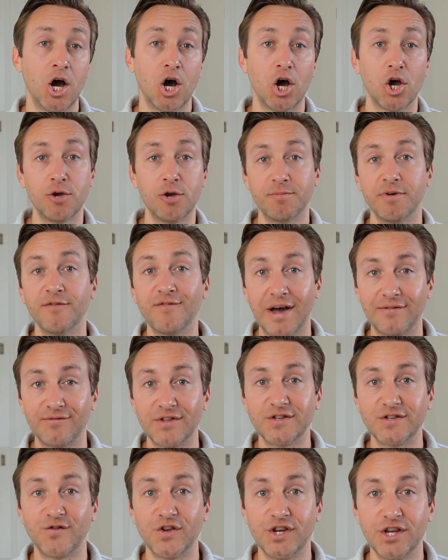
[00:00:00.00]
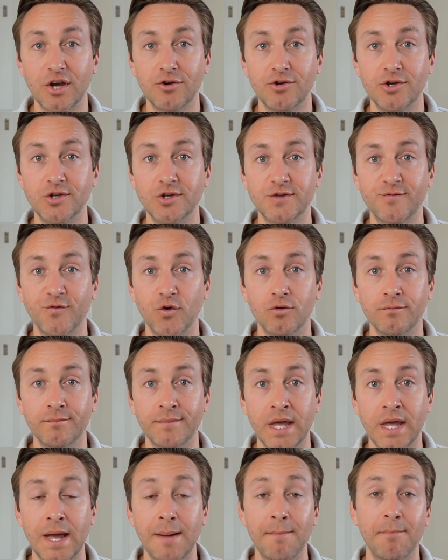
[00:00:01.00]
I hope you found this video useful.
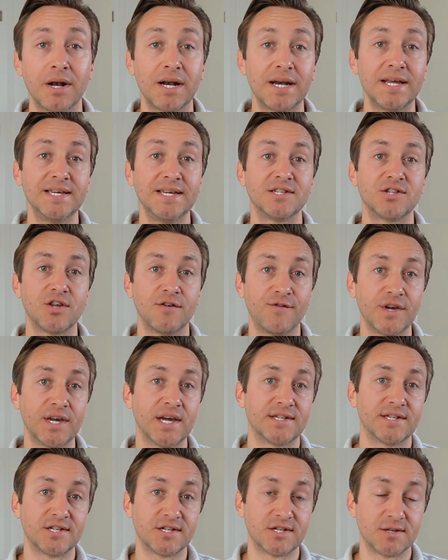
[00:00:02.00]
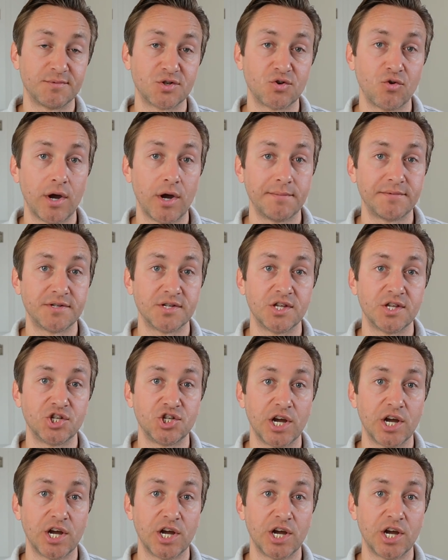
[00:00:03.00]
Please don't forget to subscribe to the